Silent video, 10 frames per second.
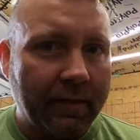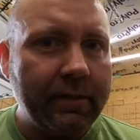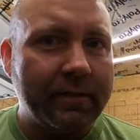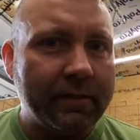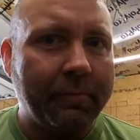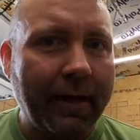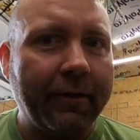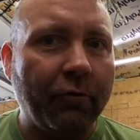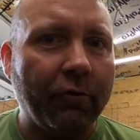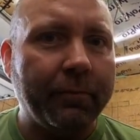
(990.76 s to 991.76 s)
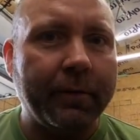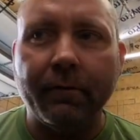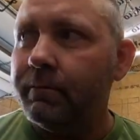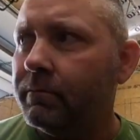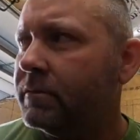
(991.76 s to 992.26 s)
This is a backyard
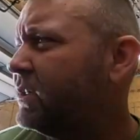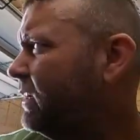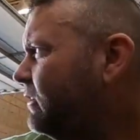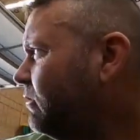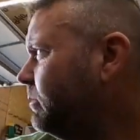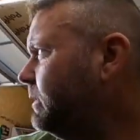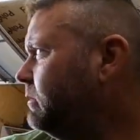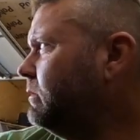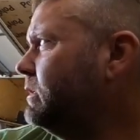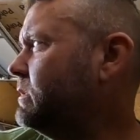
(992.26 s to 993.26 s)
build, side yard build.